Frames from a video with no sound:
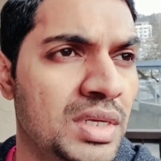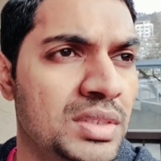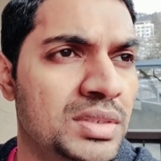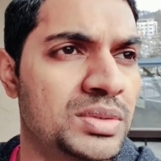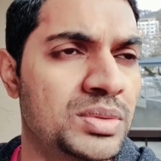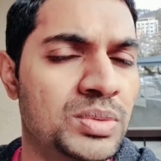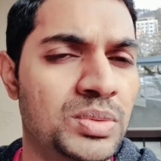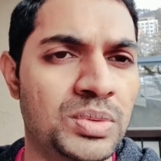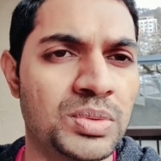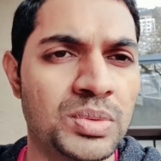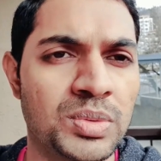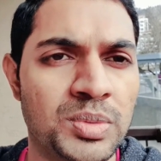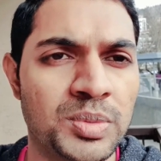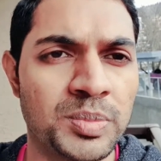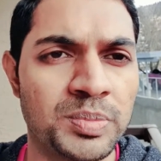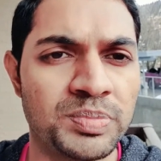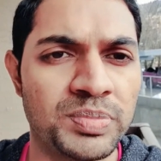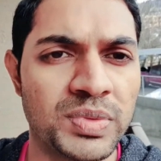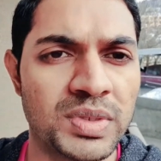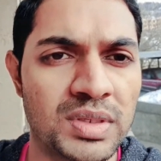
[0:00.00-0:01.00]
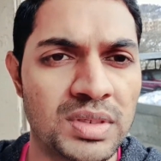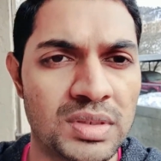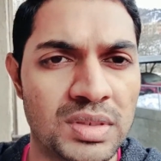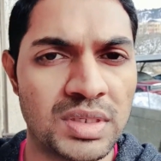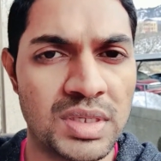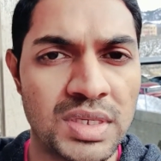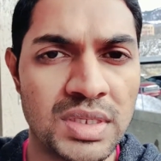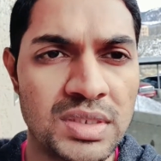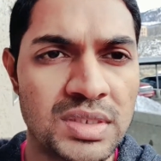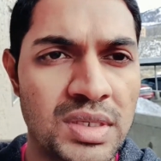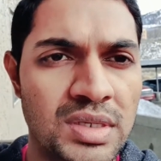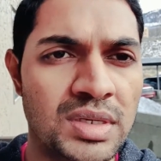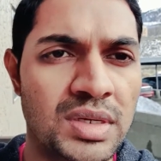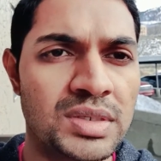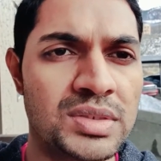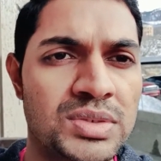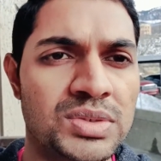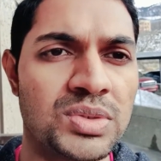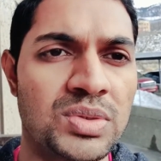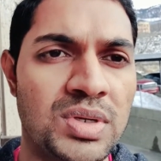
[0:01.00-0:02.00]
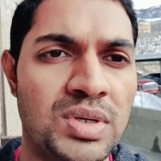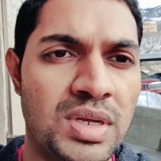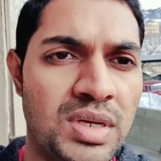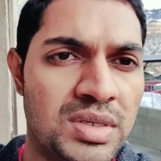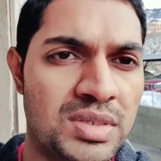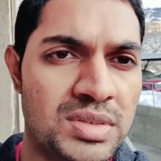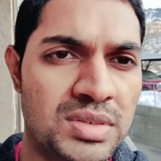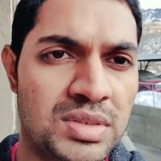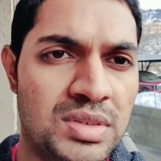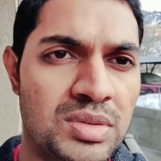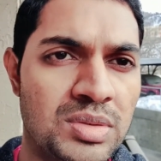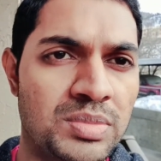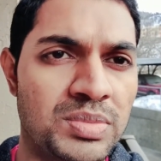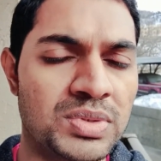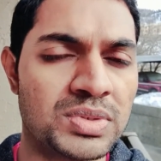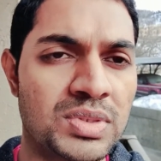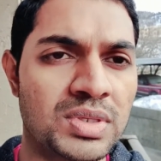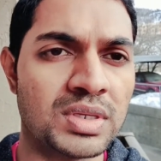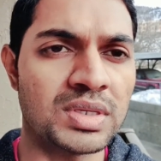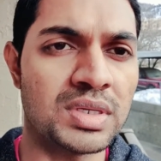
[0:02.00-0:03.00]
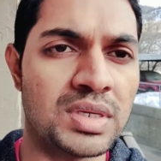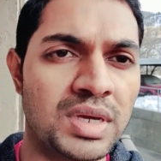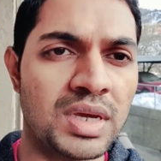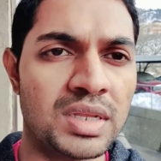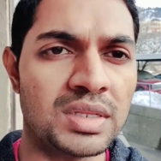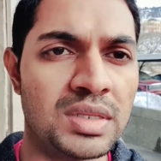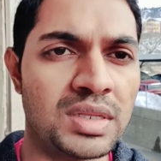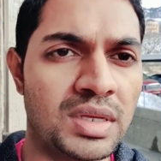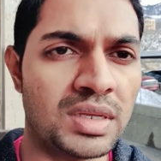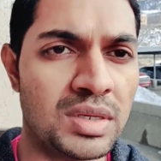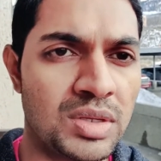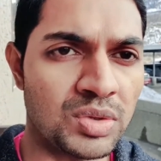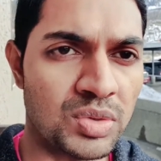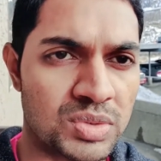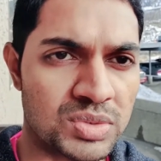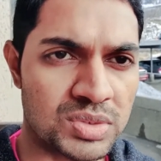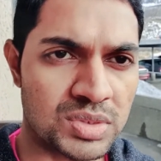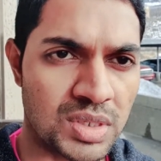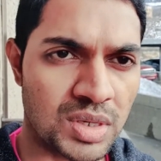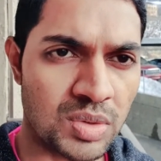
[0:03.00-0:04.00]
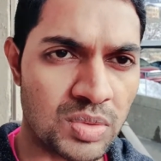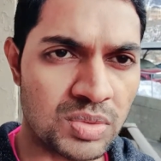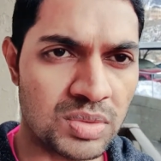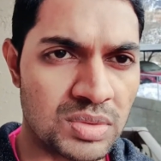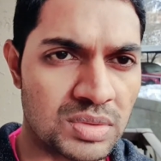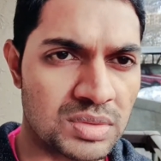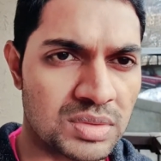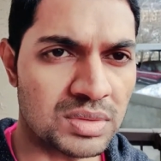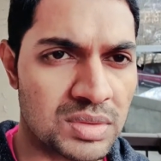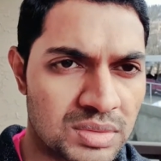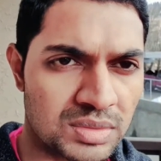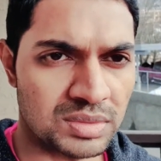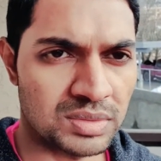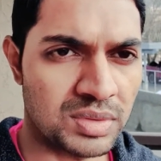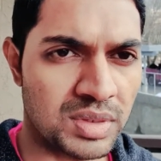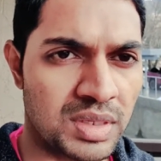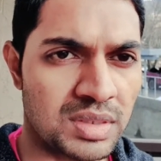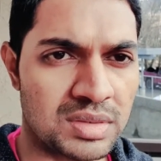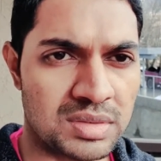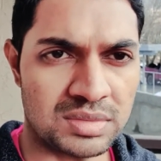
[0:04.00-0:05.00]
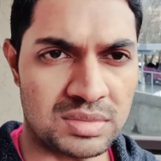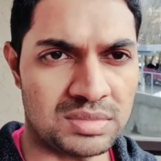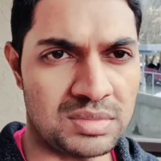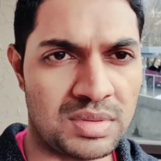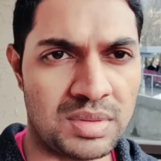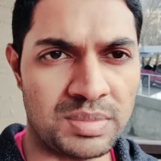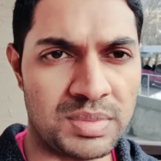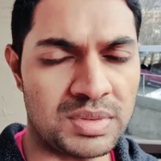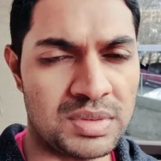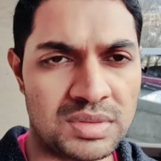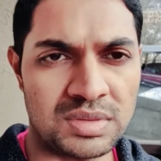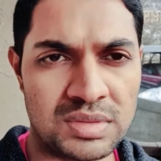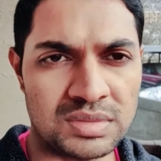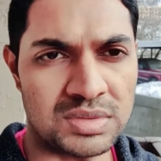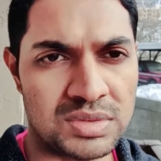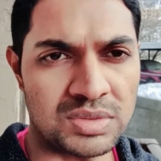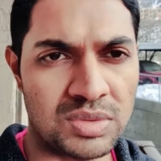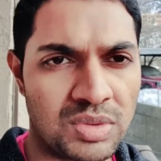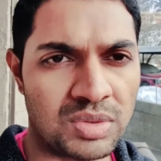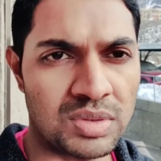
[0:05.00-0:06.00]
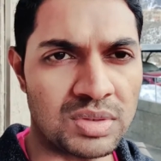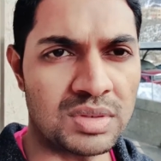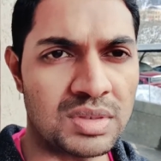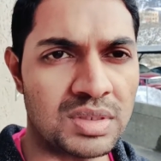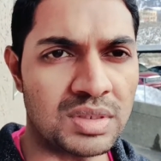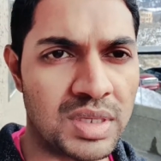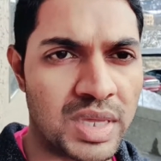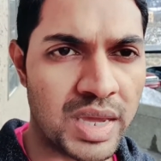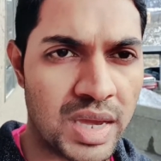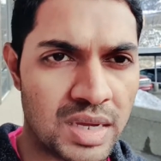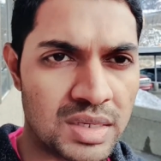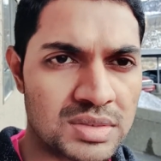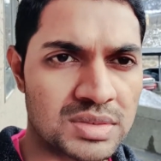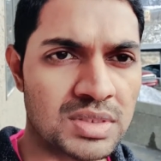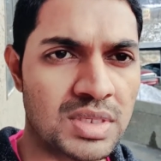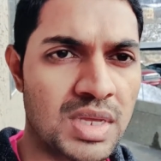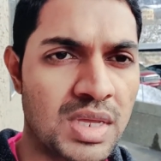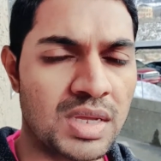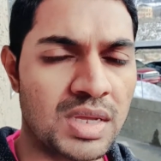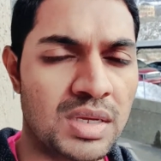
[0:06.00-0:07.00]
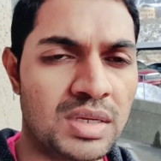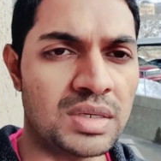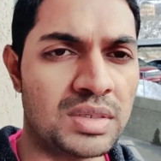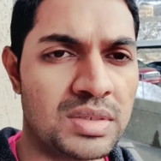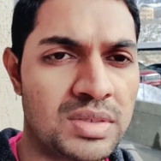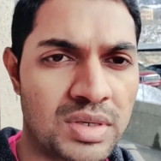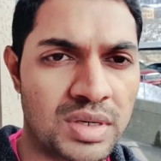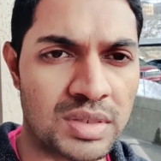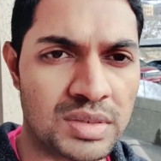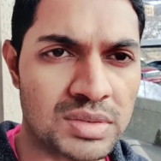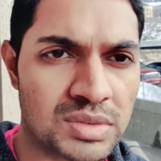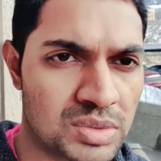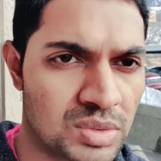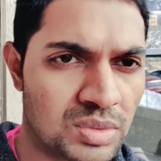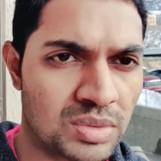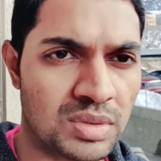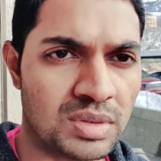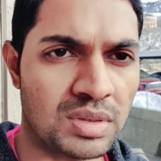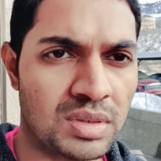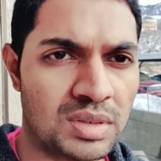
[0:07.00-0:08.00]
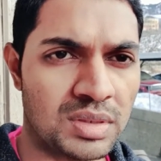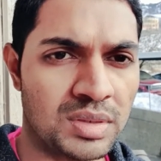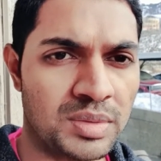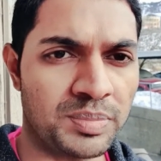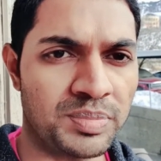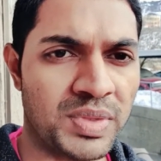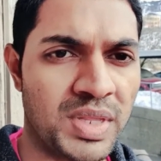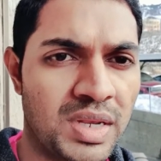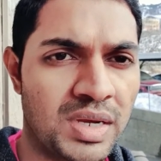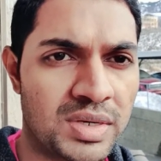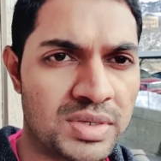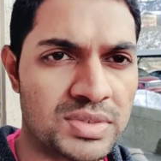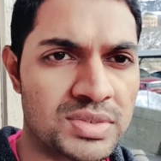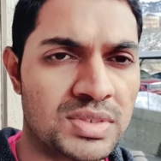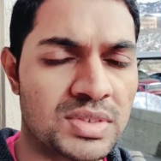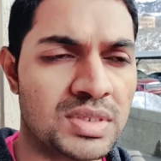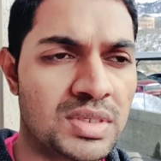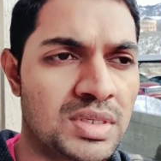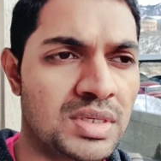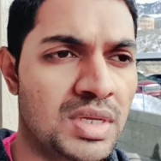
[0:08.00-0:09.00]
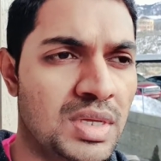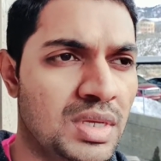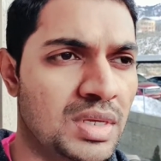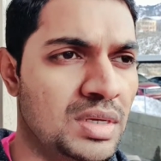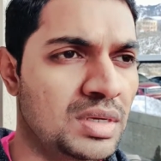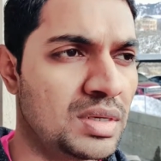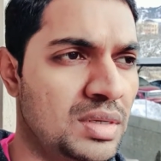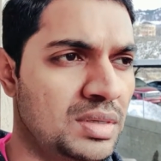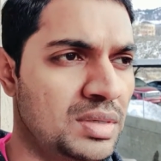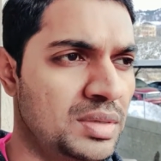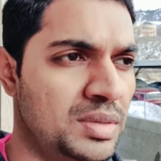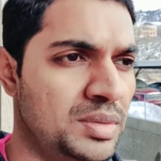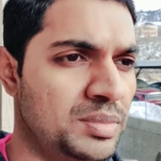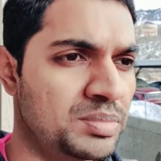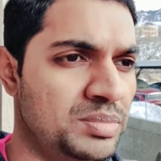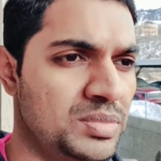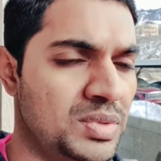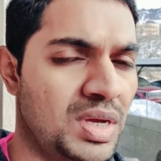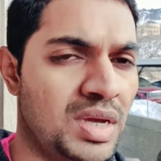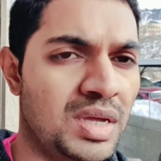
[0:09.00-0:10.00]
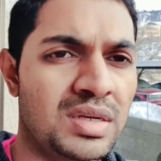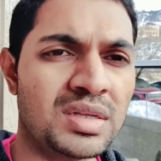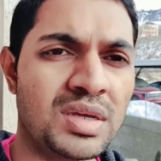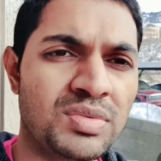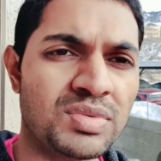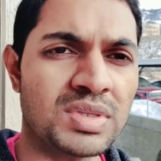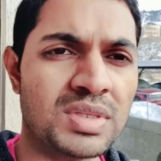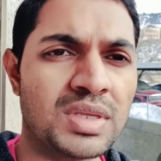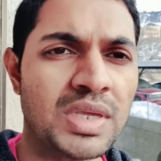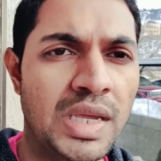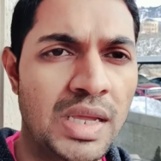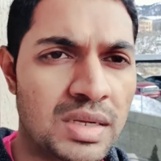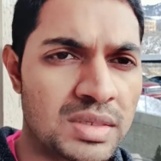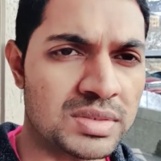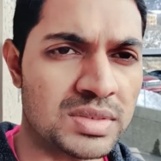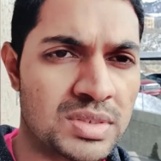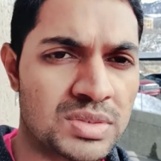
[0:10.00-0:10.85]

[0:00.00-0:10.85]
So the heater runs on electricity, obviously, and then your stove right? I mean, it's not gas; it runs on electricity, and everything else.